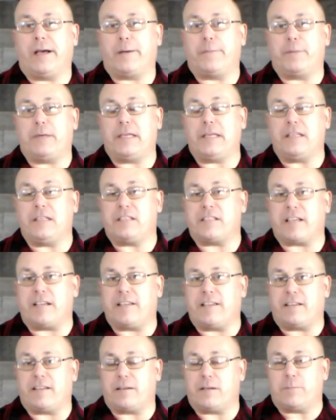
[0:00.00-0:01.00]

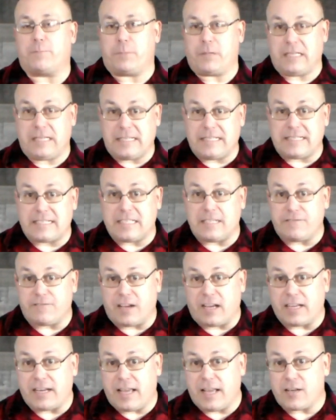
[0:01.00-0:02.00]
PEC
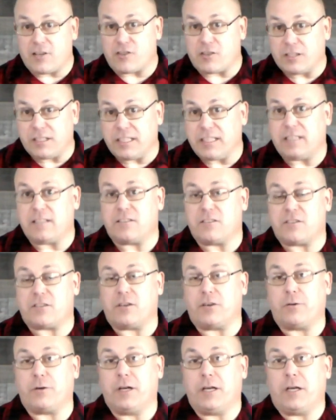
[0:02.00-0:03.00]
financially, and
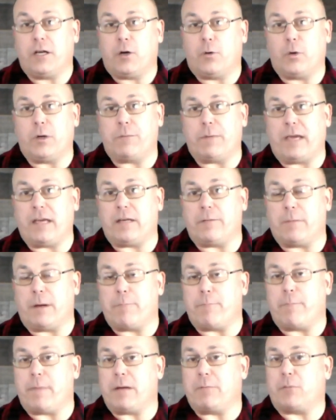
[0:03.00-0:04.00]
so we made him
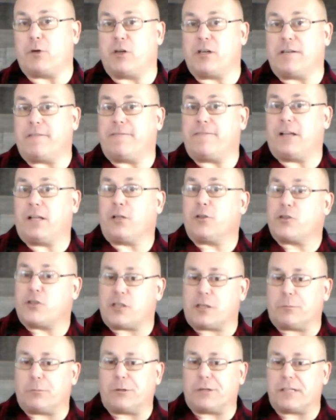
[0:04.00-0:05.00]
a member in
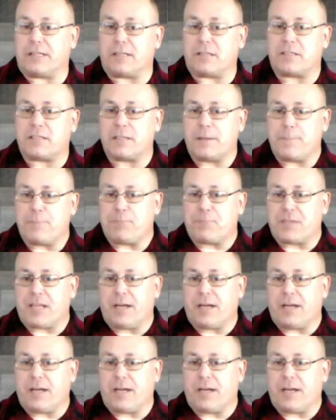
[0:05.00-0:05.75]
fellowship with us.